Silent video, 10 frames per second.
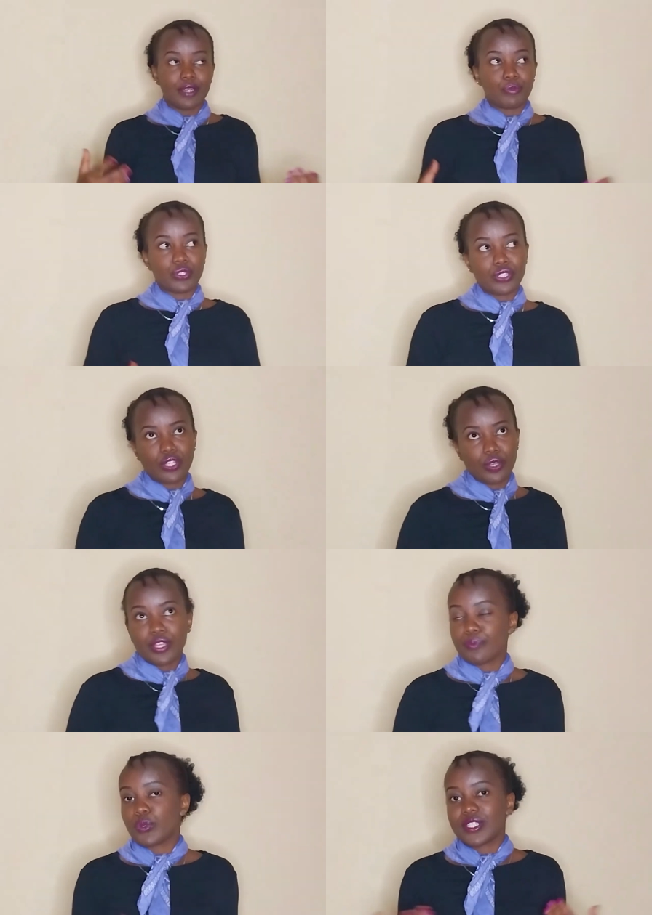most
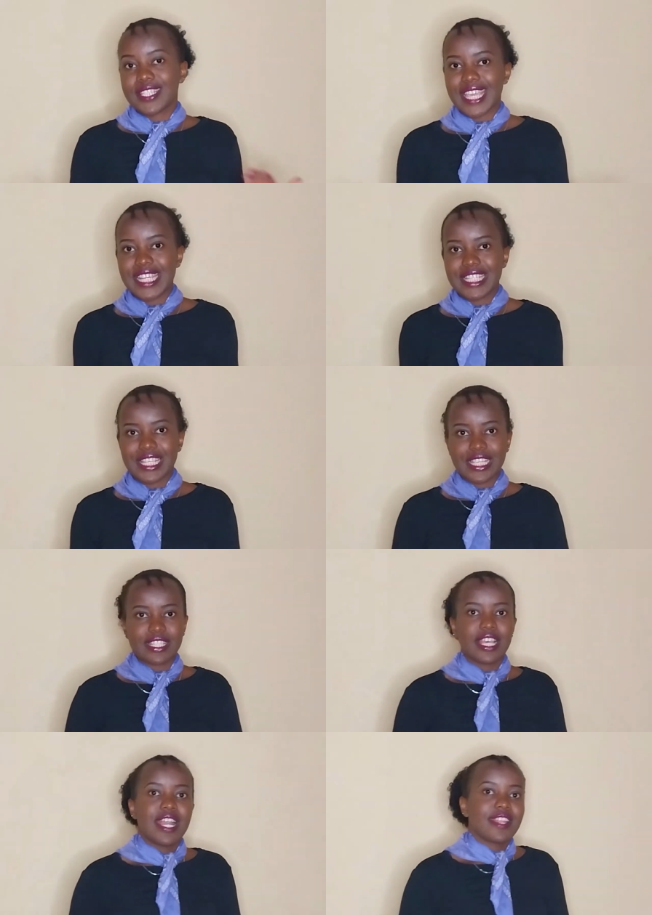in most cases